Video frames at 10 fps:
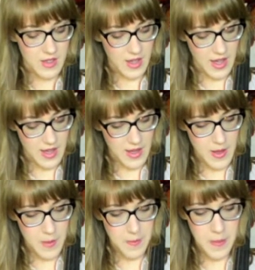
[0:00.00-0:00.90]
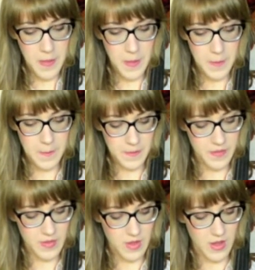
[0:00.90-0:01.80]
And
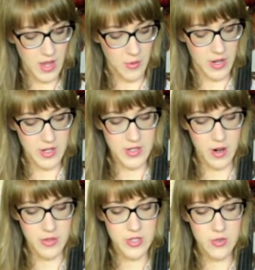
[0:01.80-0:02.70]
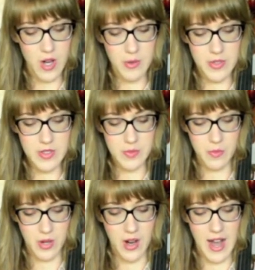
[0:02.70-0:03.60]
we're going to start with 2 wobbles
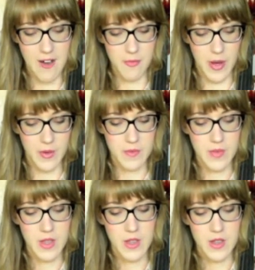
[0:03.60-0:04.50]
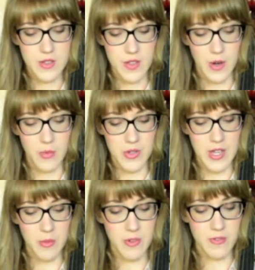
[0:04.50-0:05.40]
per half bow. So pull
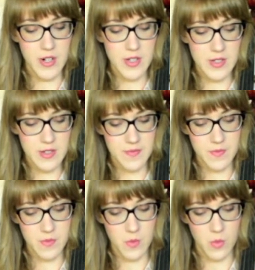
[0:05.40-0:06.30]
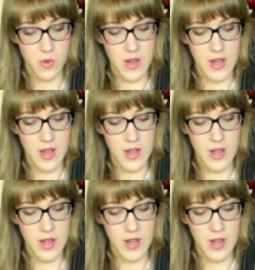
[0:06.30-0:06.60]
down bow first. 1, 2.